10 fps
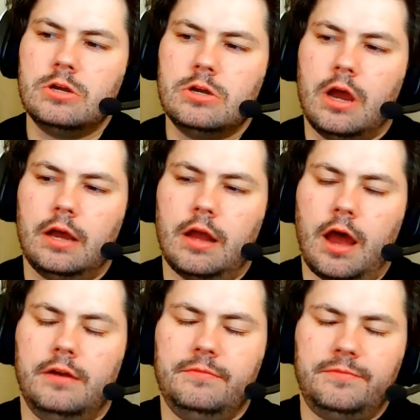an
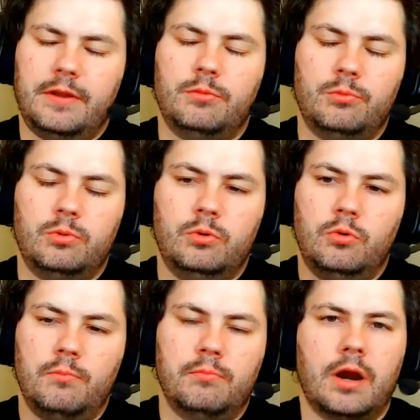unfavorable
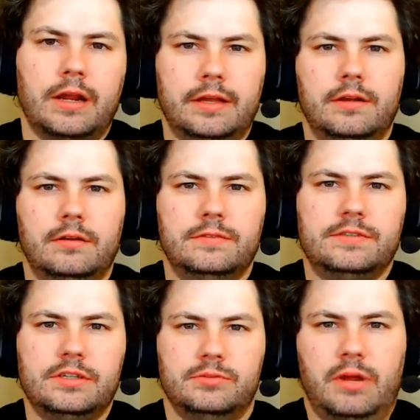market
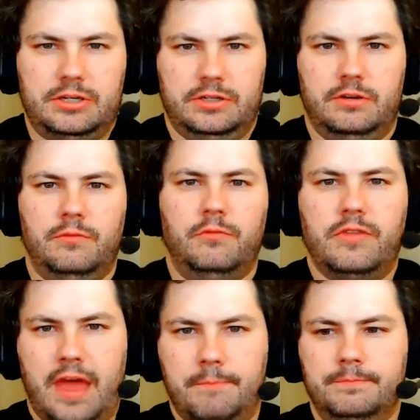situation for
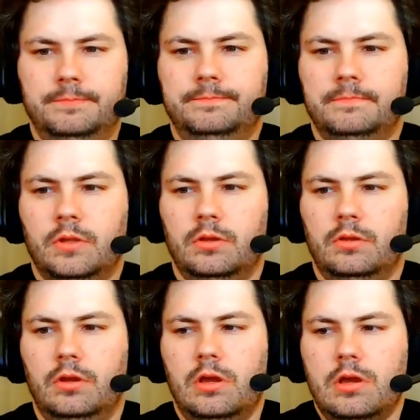them
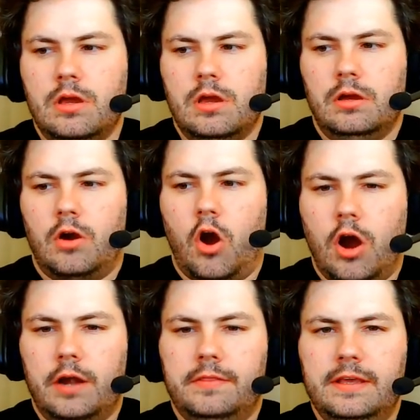
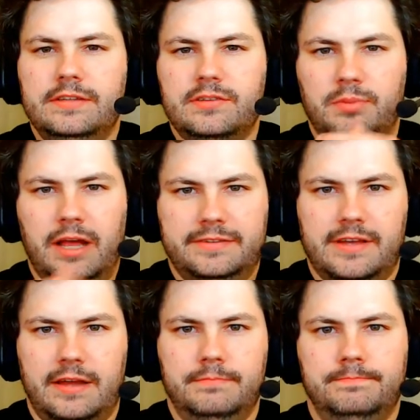on the supply side.
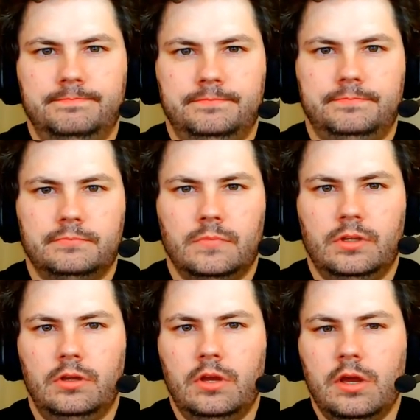
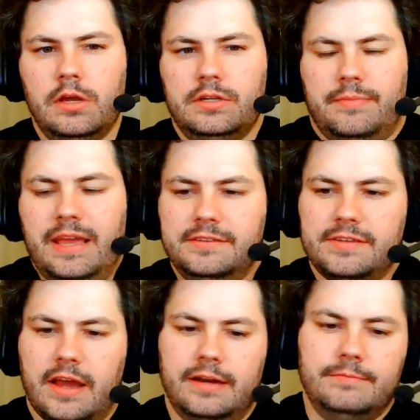Demand
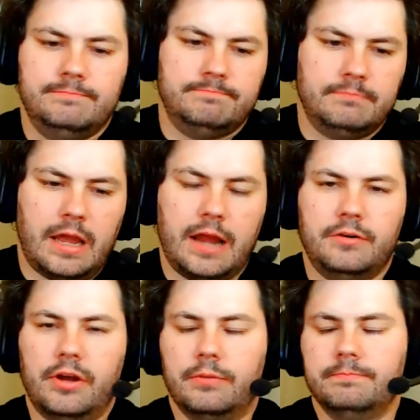side, I don't
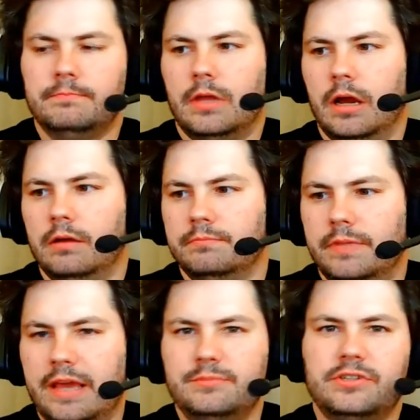know.
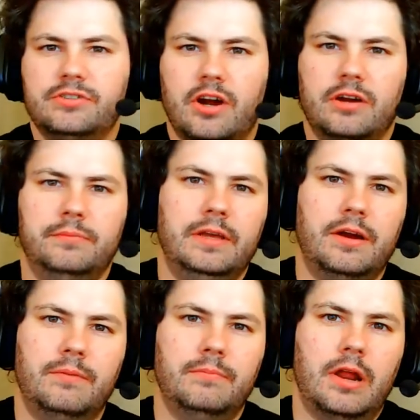Games are starting to
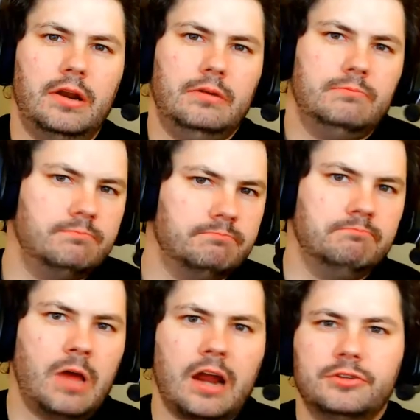become
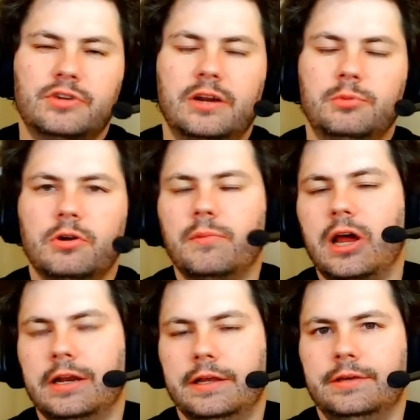not a tradable commodity,